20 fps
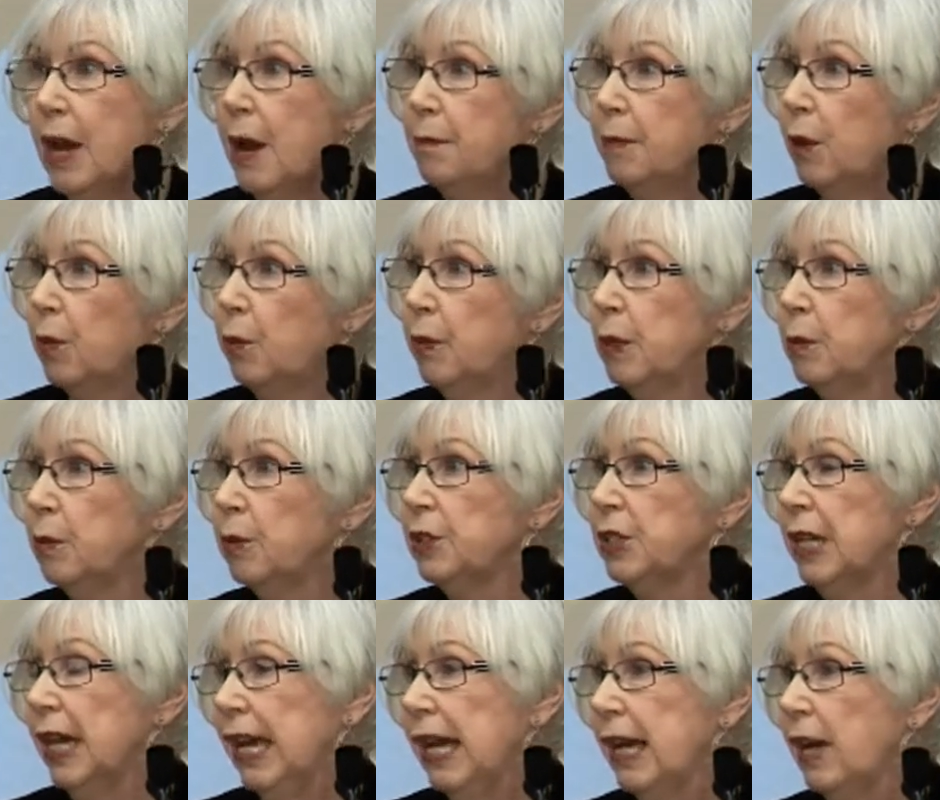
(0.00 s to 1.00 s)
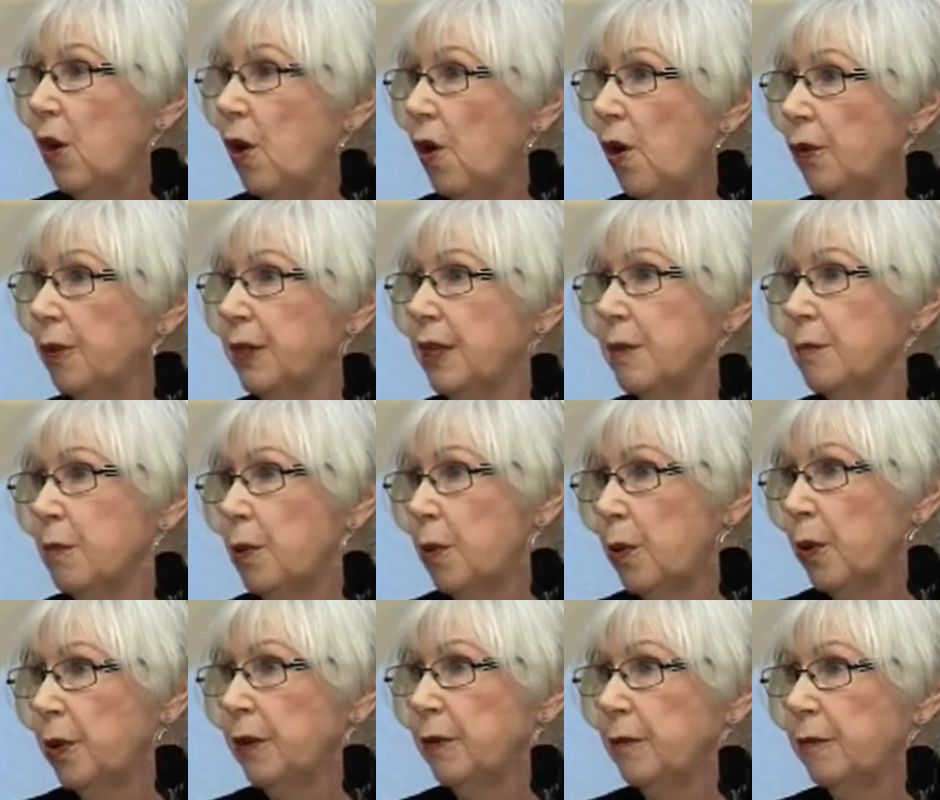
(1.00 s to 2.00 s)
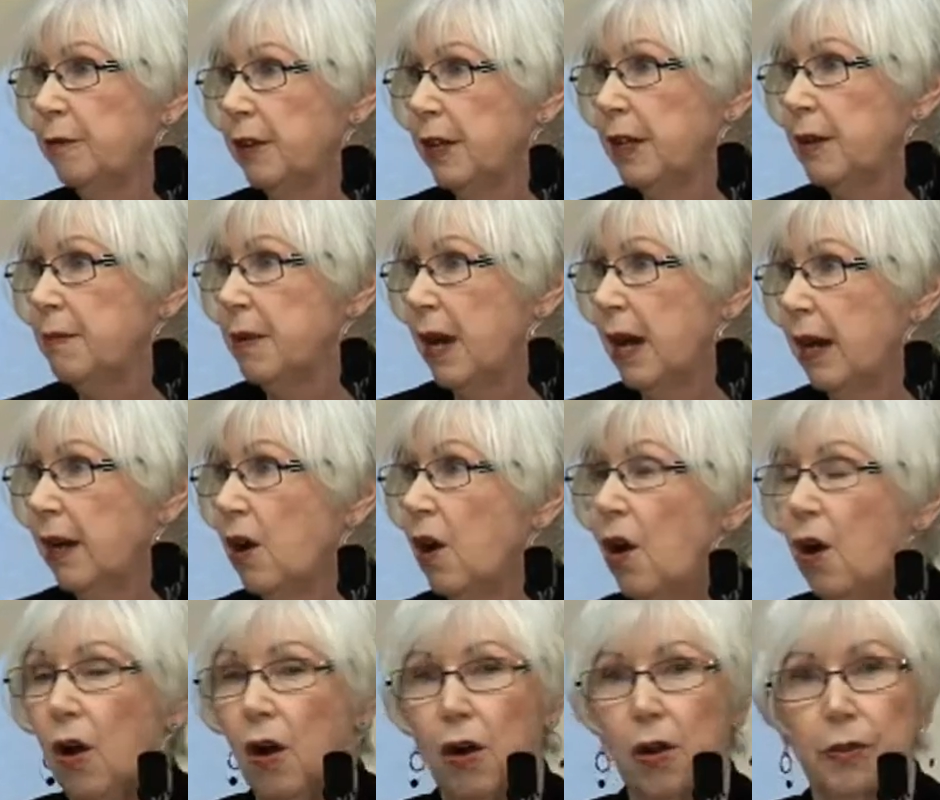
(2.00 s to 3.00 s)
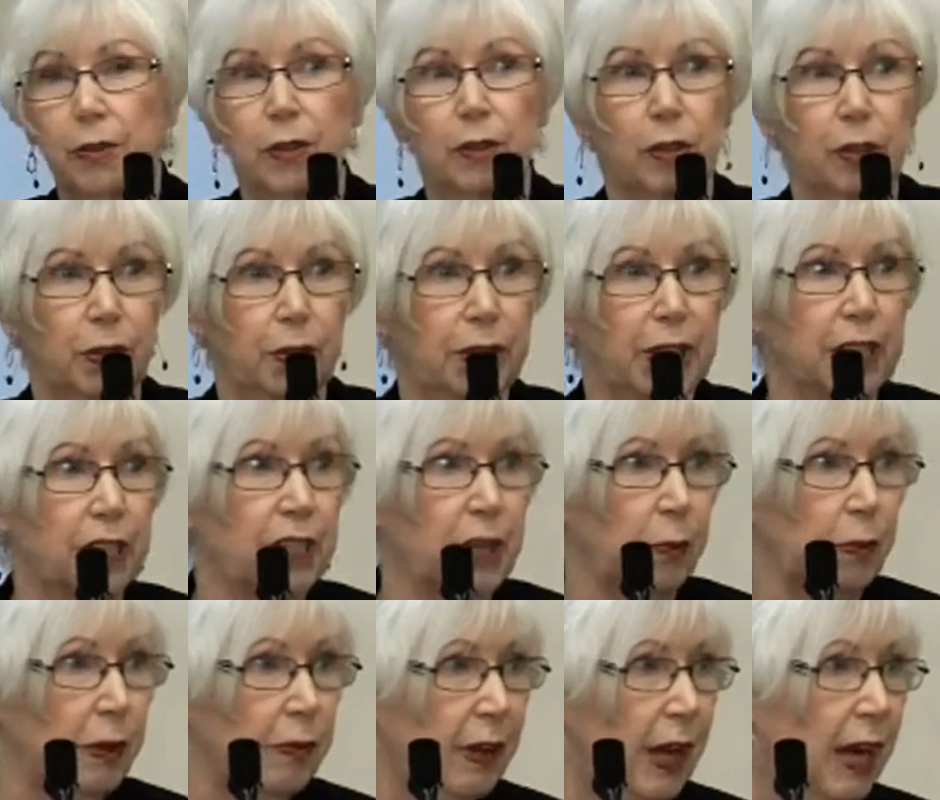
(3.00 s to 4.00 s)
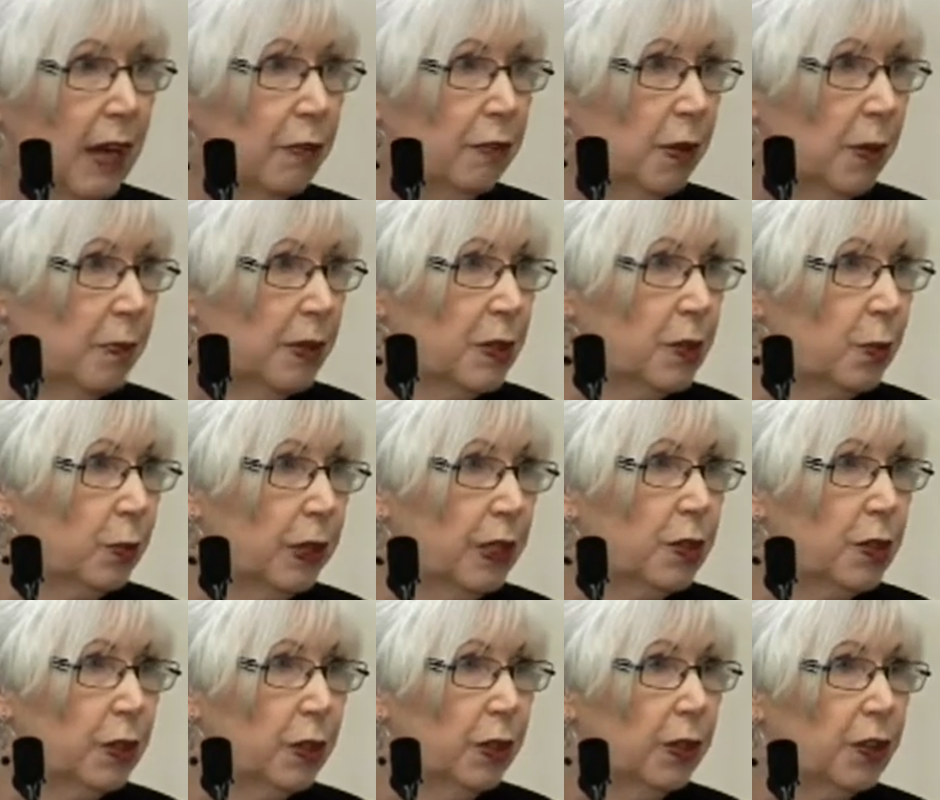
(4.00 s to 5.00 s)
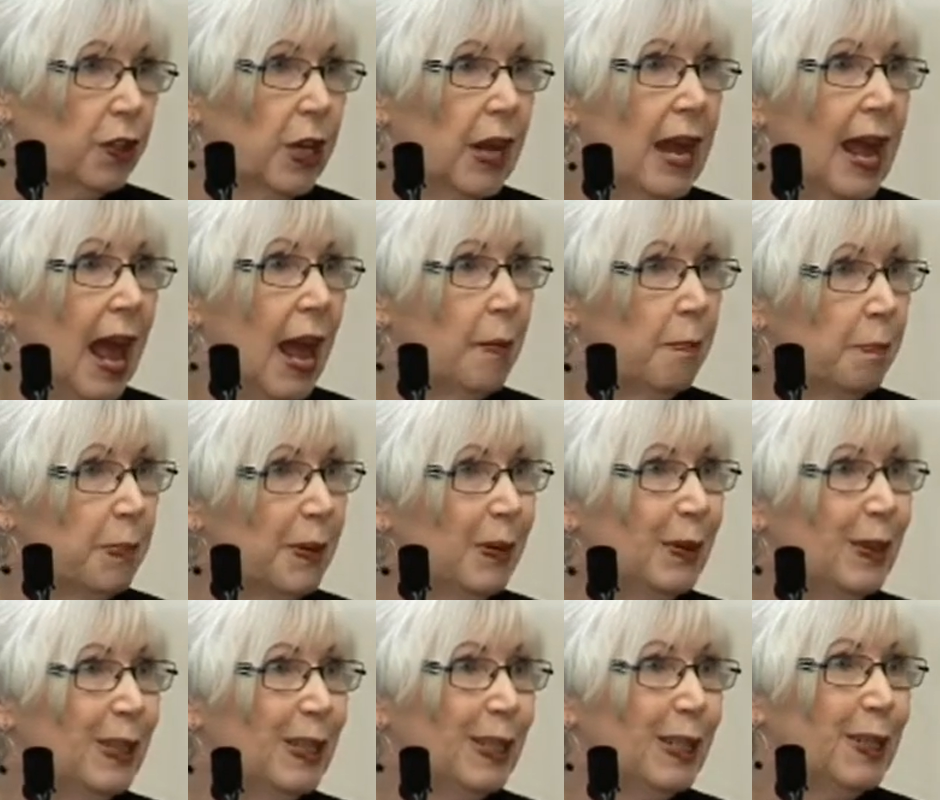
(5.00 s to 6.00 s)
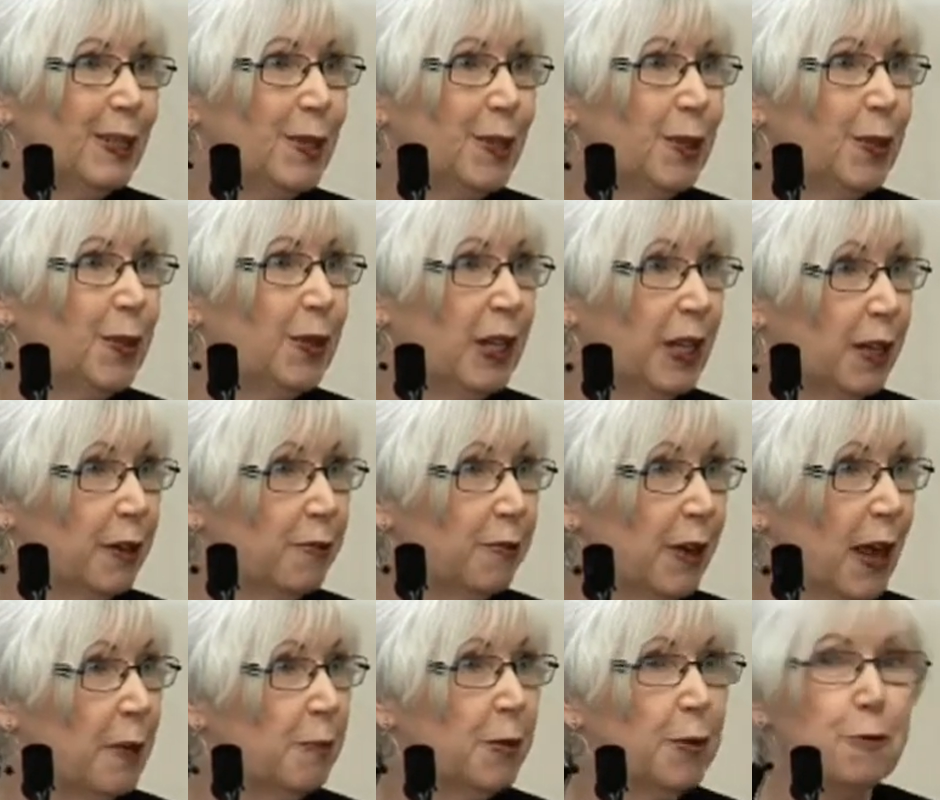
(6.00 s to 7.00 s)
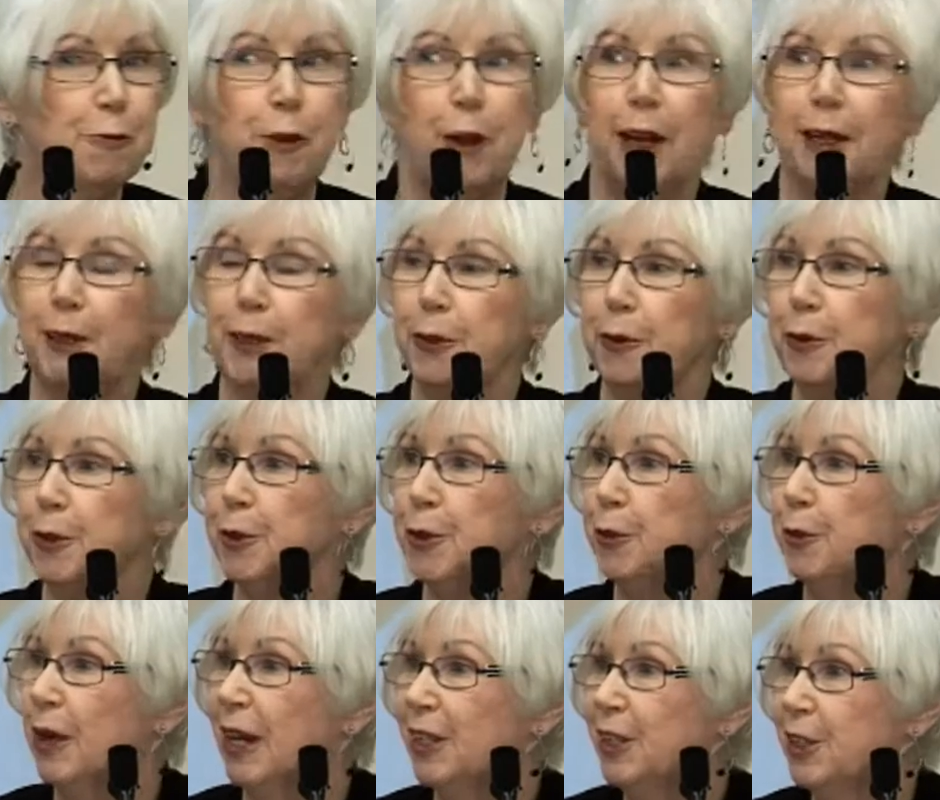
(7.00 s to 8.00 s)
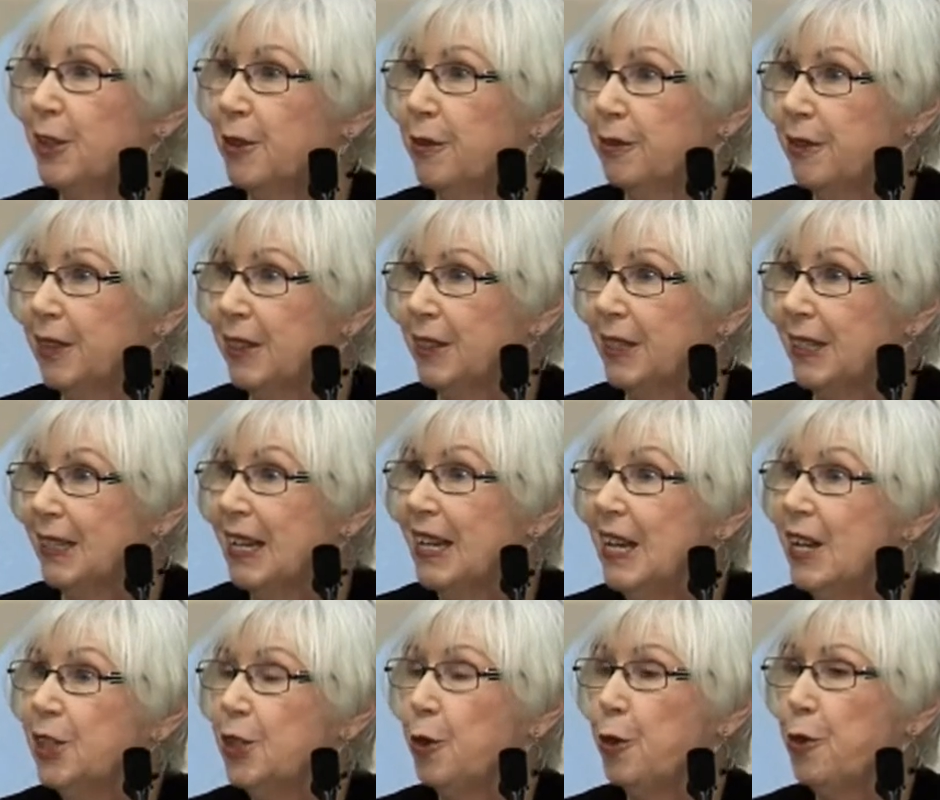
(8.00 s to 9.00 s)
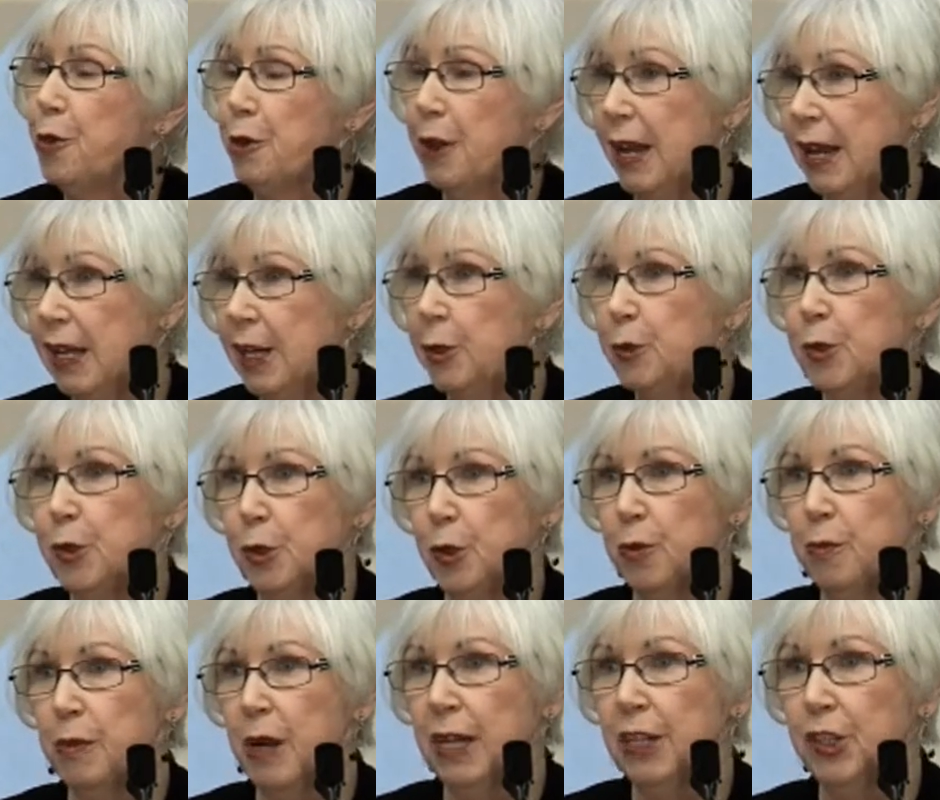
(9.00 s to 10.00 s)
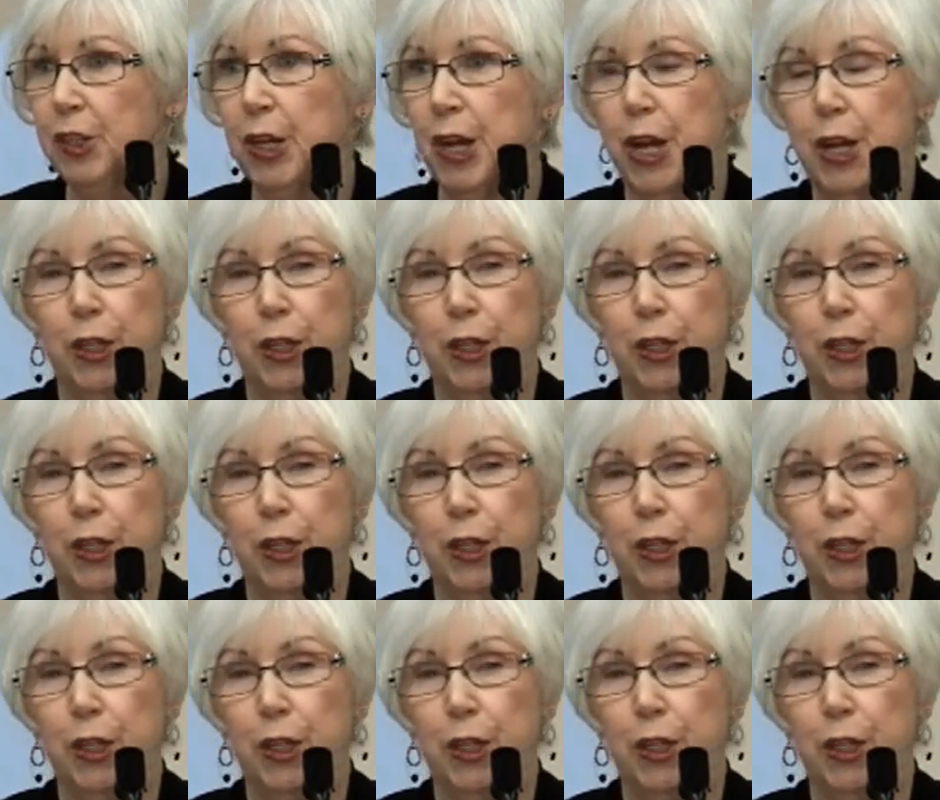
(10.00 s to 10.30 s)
but we will take all the important feedback, all the learnings that we've had from this research and build it into GIVE, and we'll find out the direction of it. So thank you so much.